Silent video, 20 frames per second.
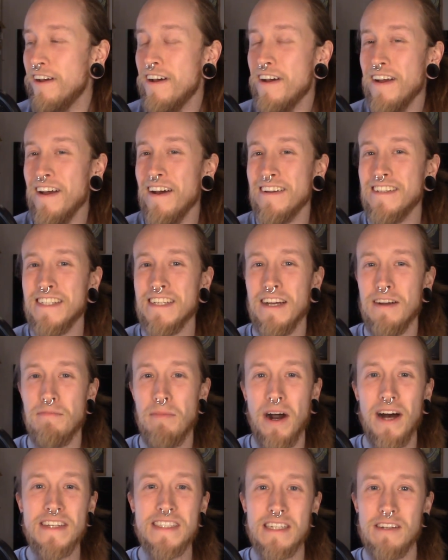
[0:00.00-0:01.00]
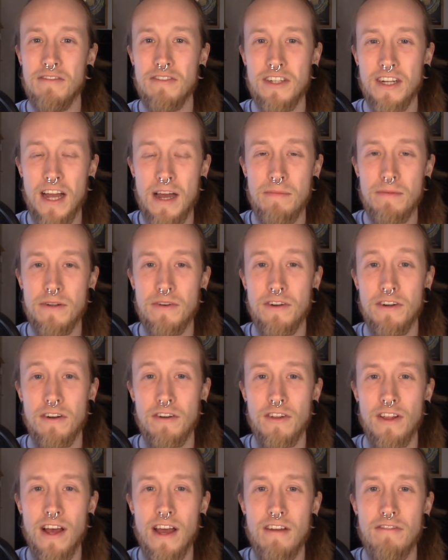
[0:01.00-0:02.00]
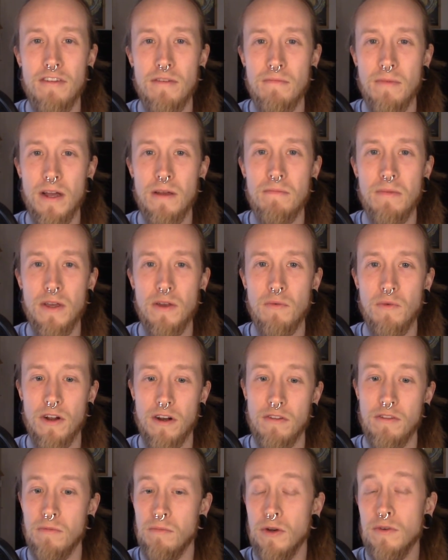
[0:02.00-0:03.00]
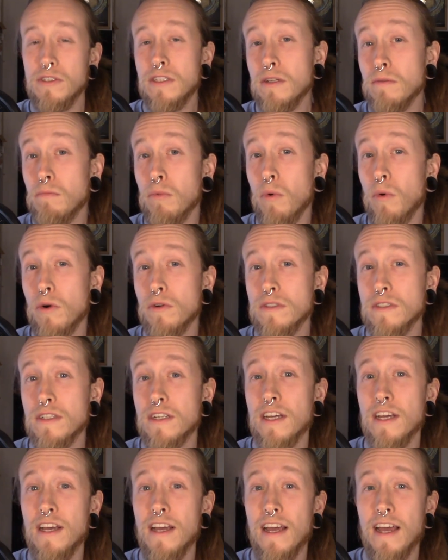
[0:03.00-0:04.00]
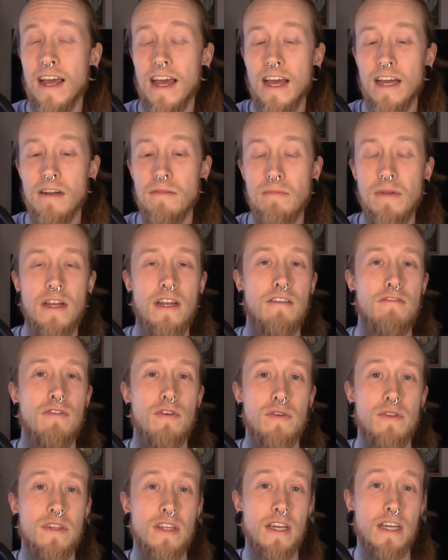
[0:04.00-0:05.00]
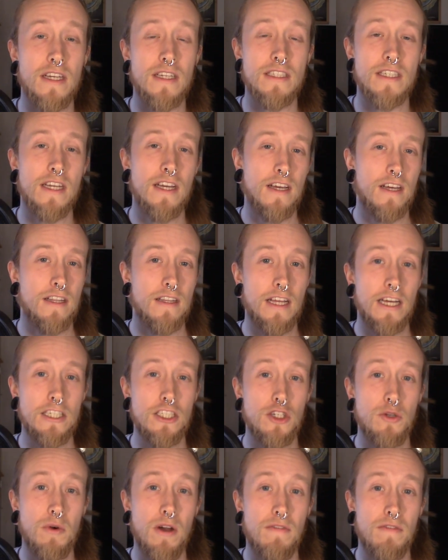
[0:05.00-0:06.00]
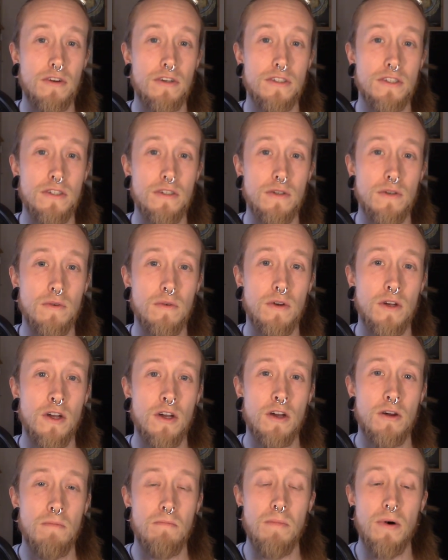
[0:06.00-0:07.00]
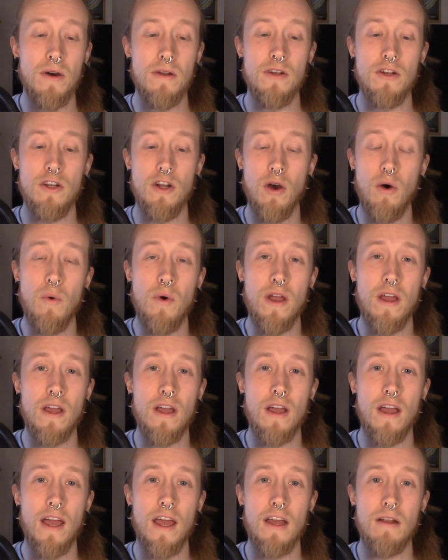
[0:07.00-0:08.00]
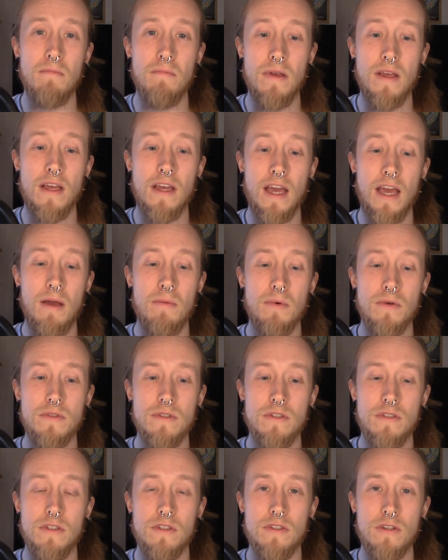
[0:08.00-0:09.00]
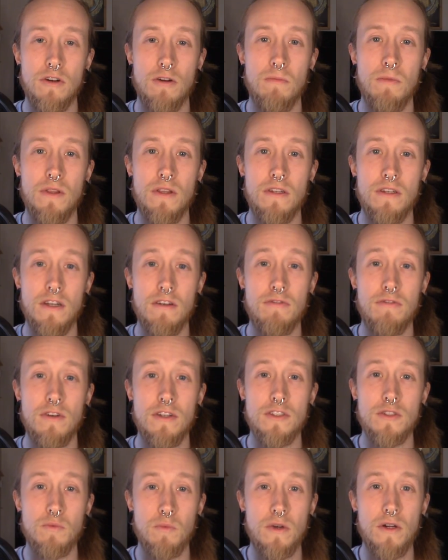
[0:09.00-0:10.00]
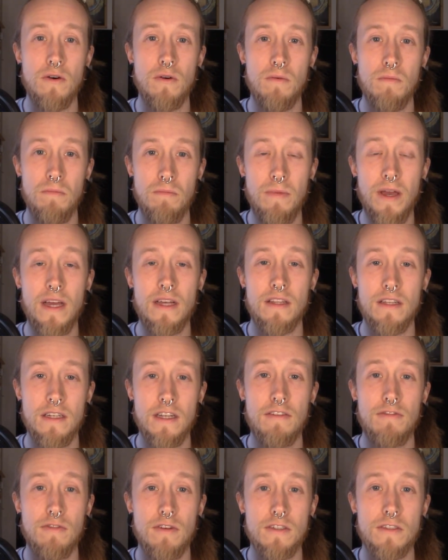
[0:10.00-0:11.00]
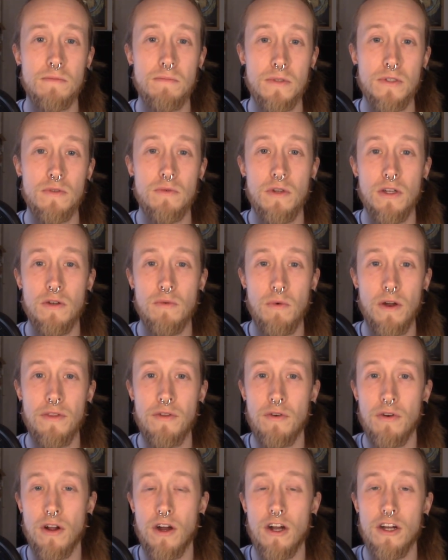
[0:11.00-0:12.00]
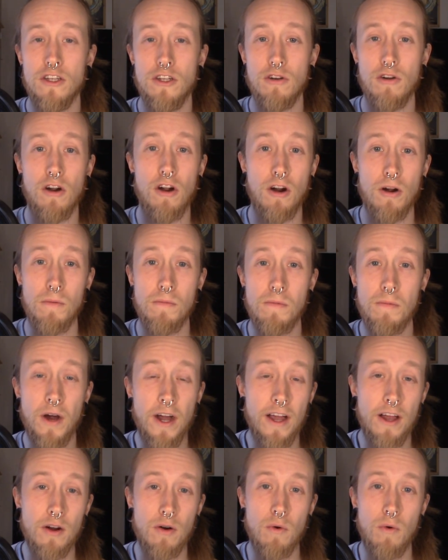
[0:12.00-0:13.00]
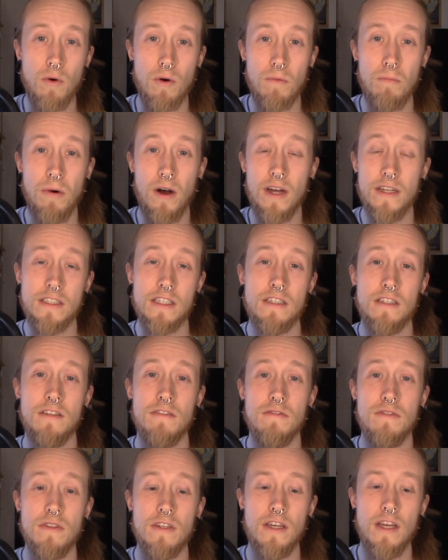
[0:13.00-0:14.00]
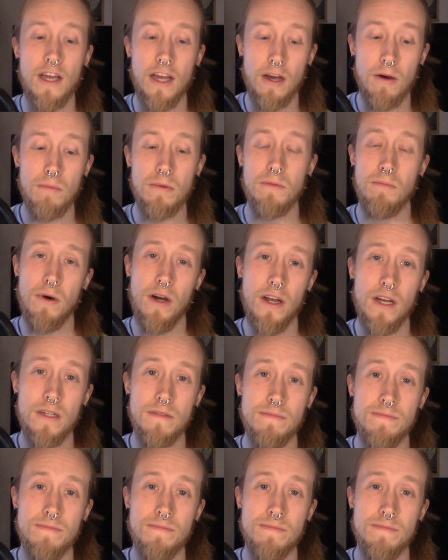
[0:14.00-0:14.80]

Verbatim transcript: a, ch a, positive chapter in your life. It might be one of the most important and meaningful things that you ever do. But knowing and being able to determine the difference will make the difference between whether or not you're harmed by it or positively helped by it